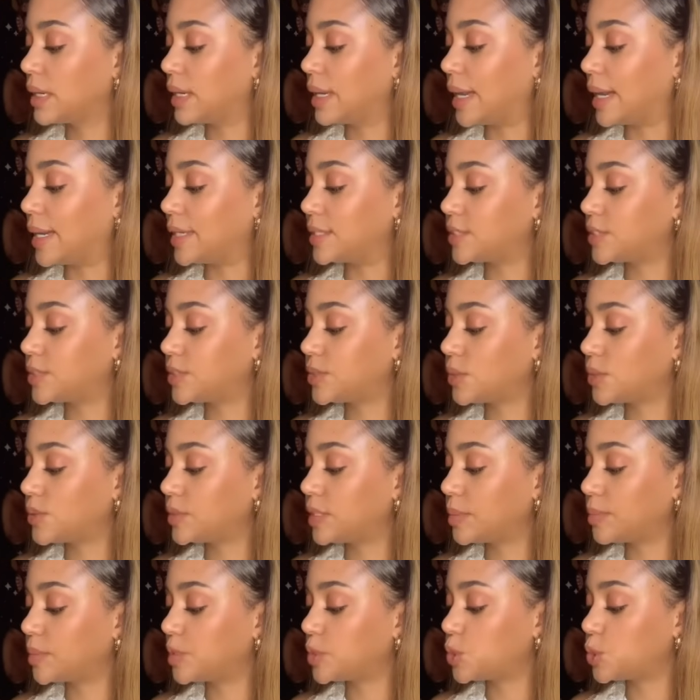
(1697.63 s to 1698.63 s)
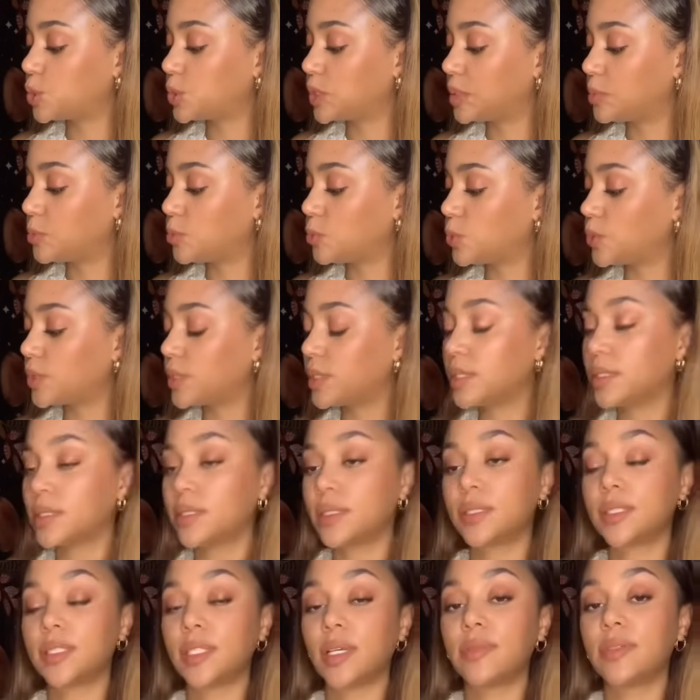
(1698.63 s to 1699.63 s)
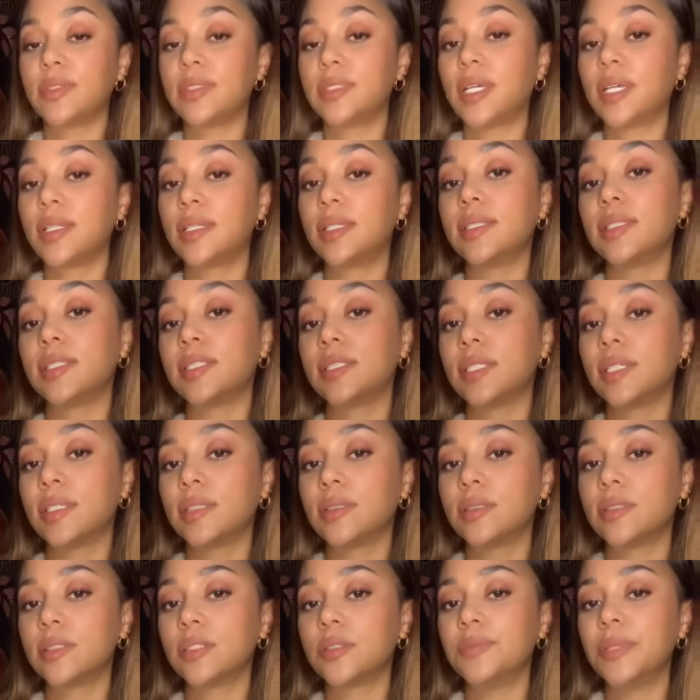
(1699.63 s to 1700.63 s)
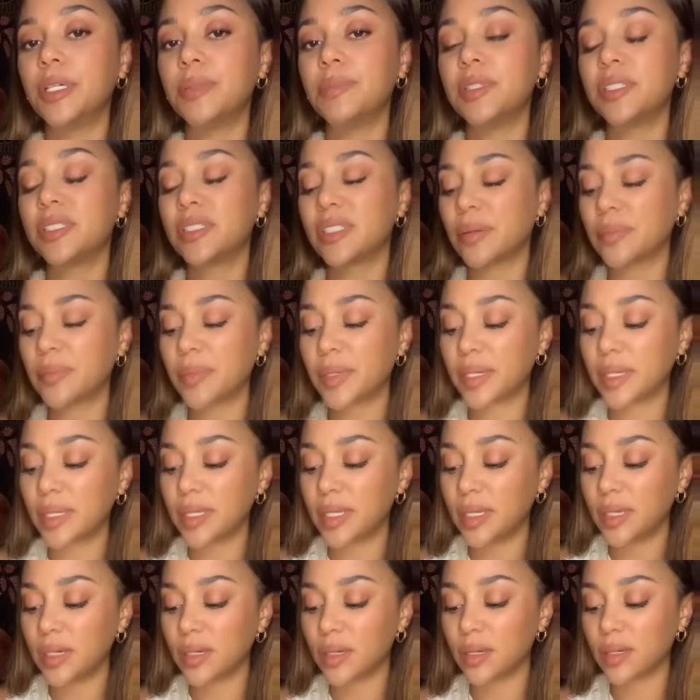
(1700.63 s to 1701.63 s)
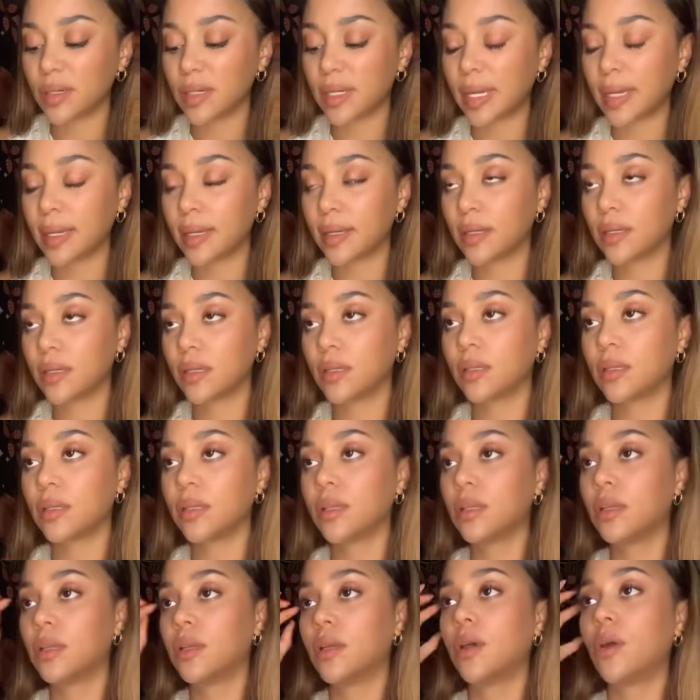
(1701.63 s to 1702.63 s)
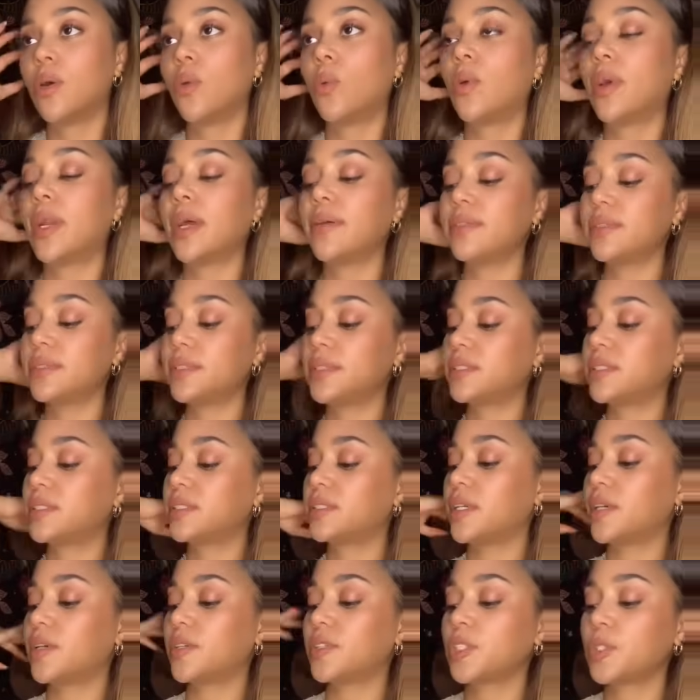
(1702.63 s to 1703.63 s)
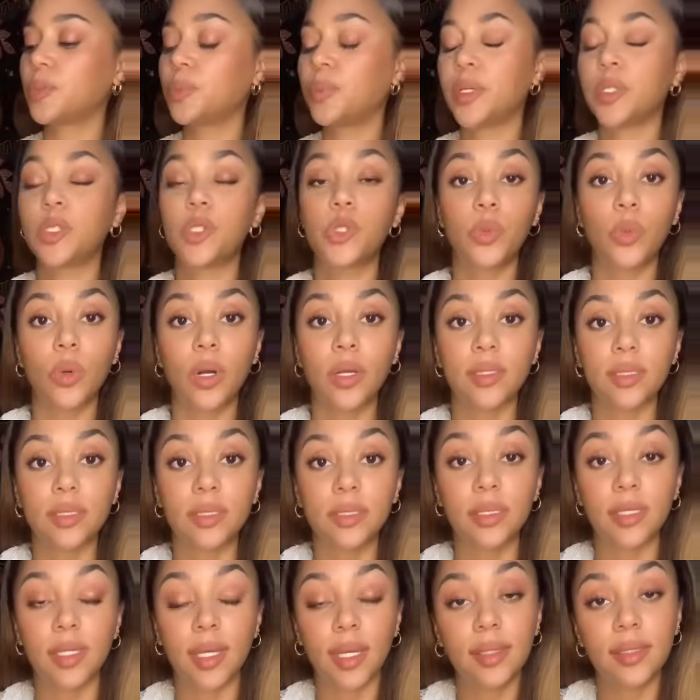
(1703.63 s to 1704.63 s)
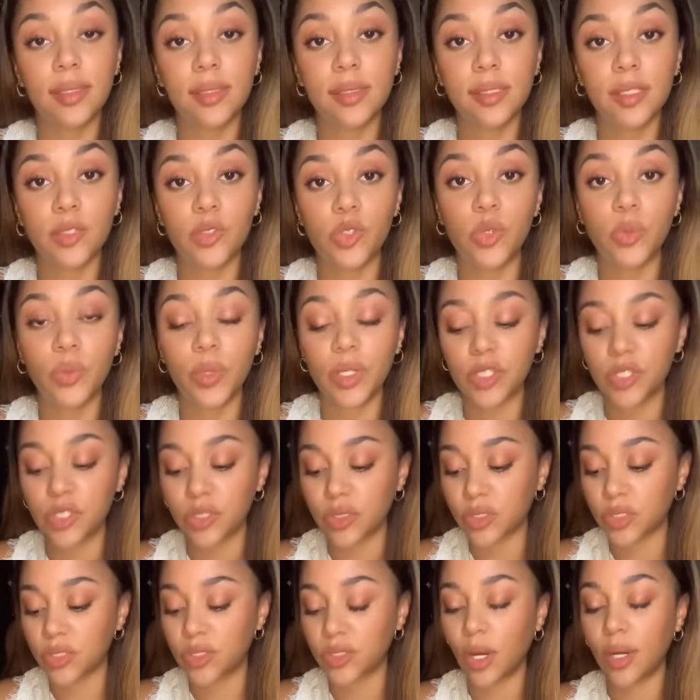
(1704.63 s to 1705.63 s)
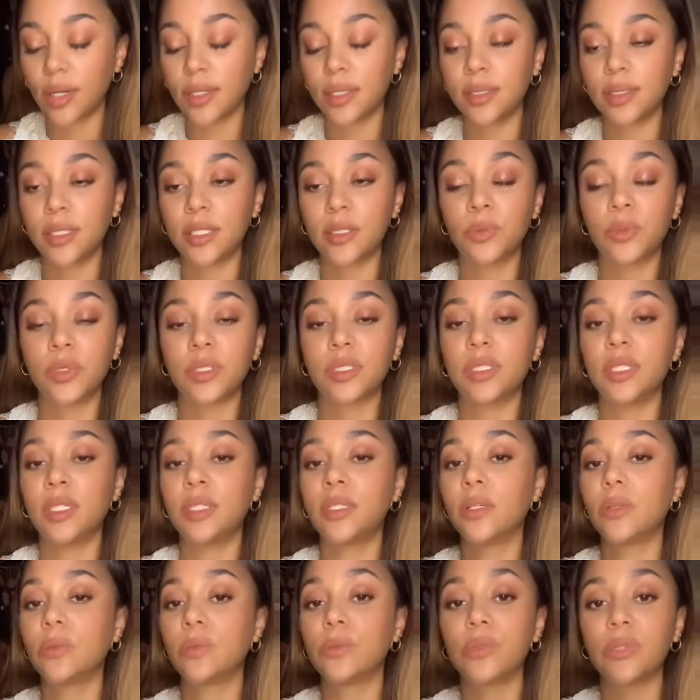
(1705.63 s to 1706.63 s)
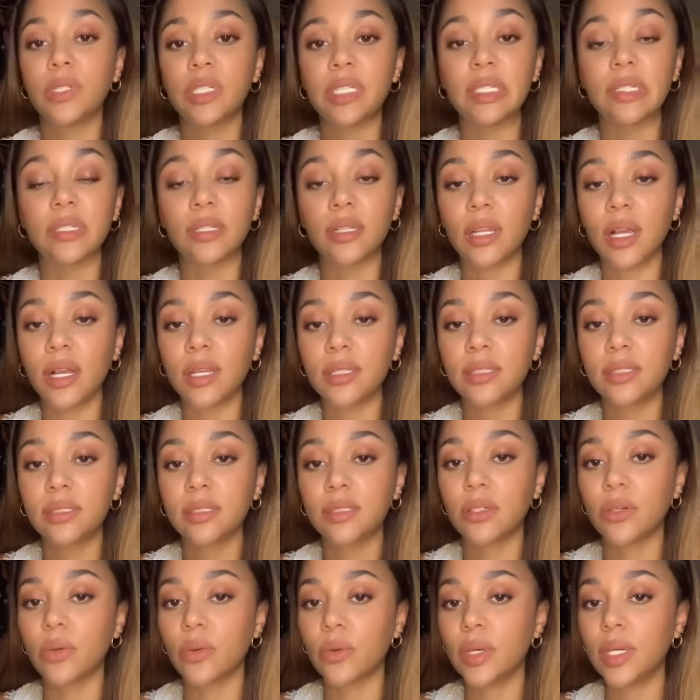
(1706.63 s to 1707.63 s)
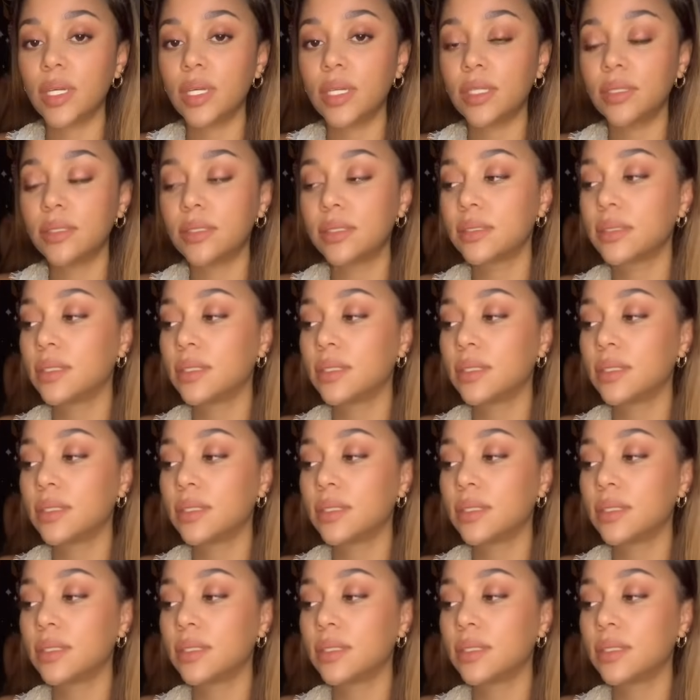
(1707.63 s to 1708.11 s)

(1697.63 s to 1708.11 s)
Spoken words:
I sold them a dream rooted in the 7 deadly sins. Maybe somebody here, like, whatever the sales pitch was to get the situation started, it was either rooted in lust, greed,